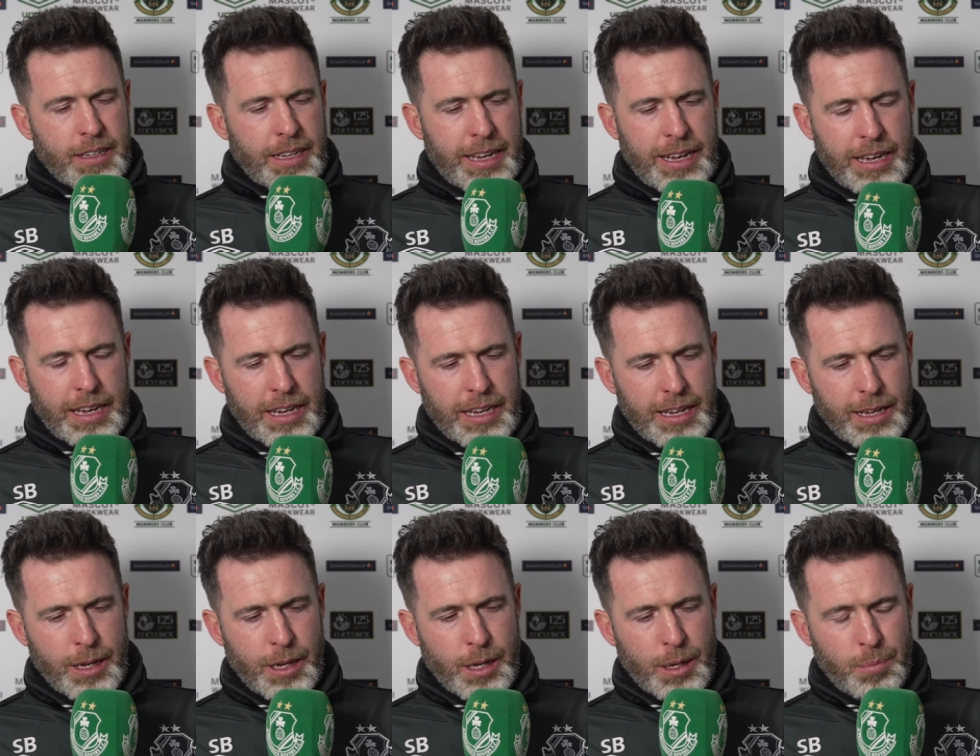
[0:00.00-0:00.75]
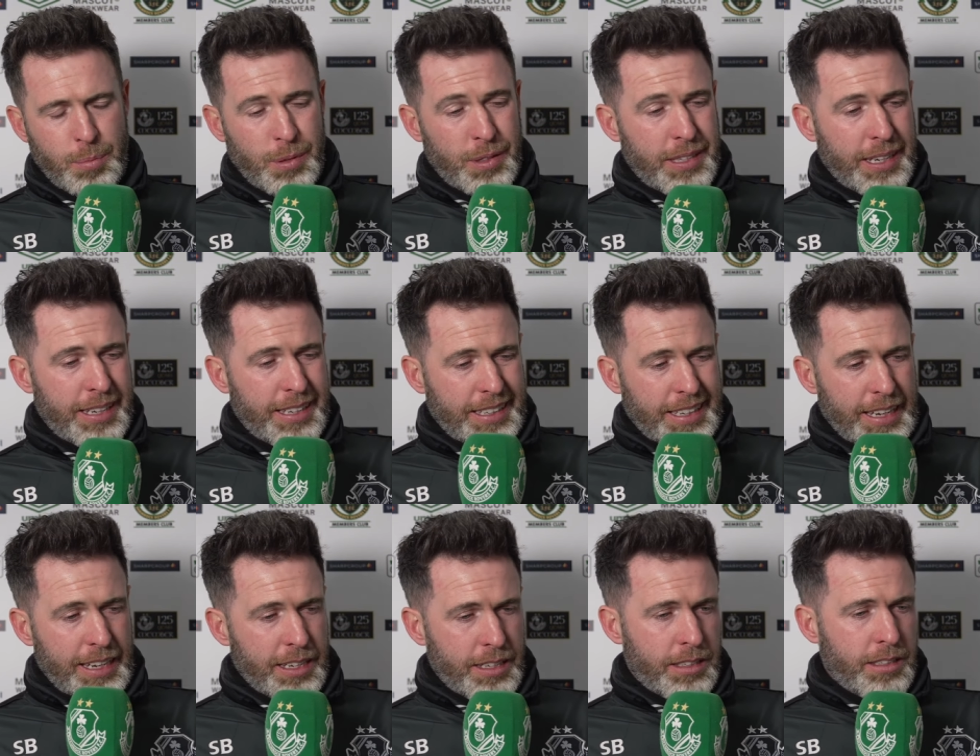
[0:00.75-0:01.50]
Uh, but then
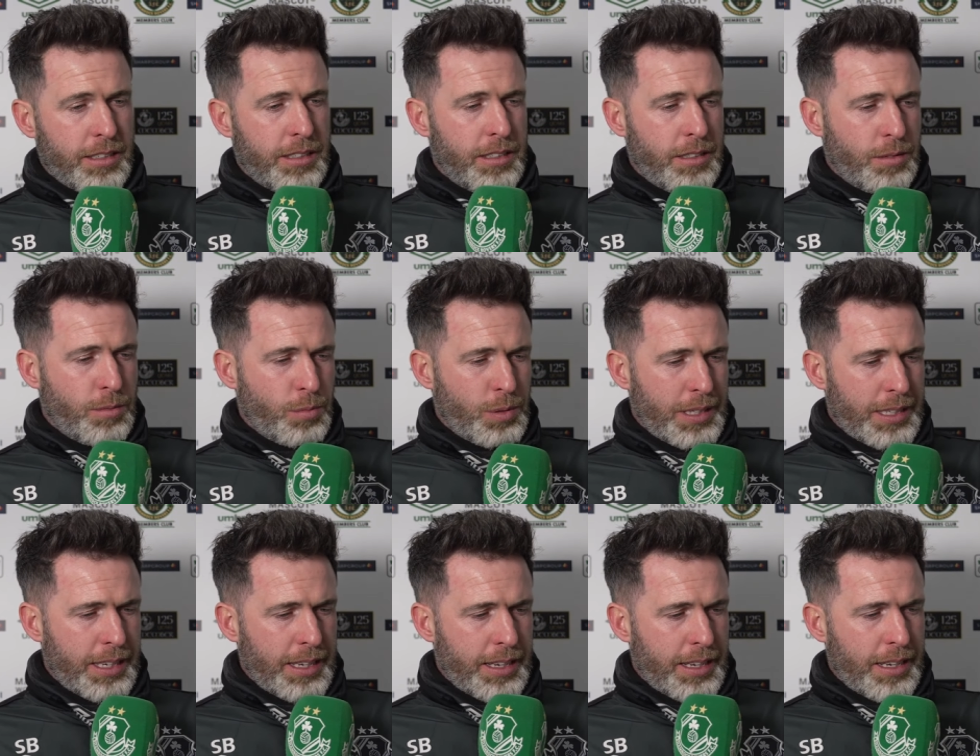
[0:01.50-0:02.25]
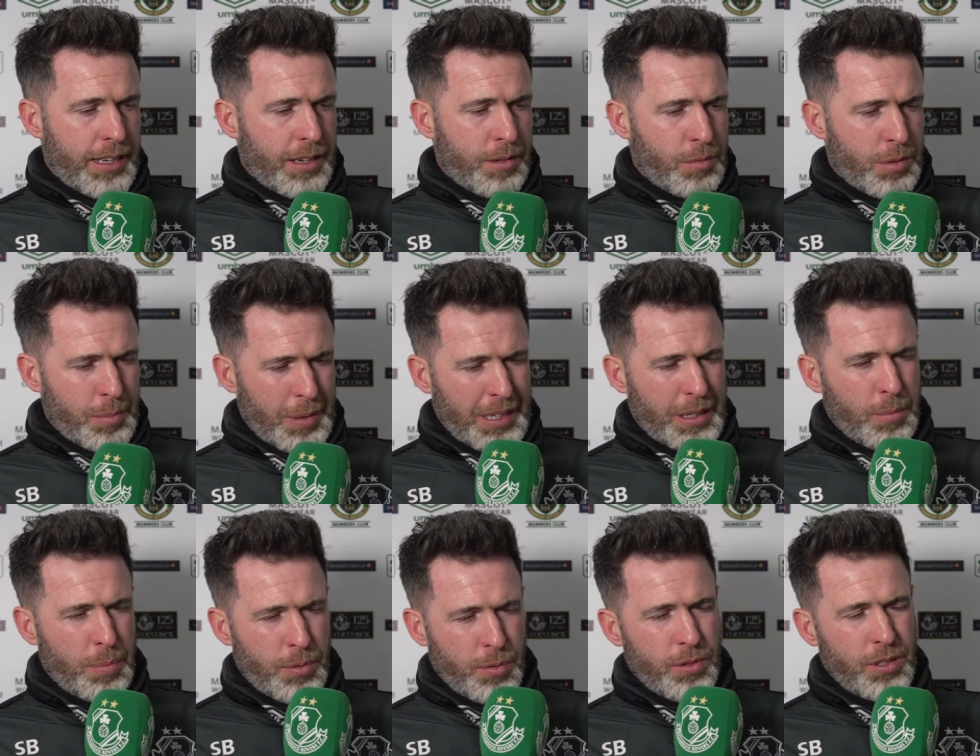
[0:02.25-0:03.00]
again, we uh, we
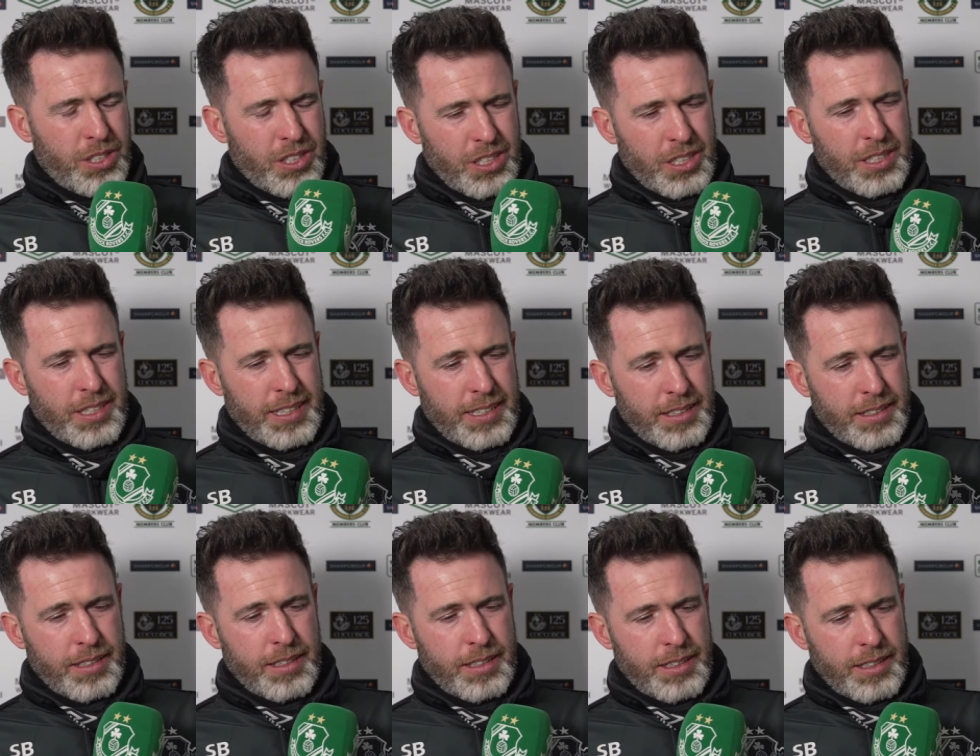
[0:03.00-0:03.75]
make a poor decision in,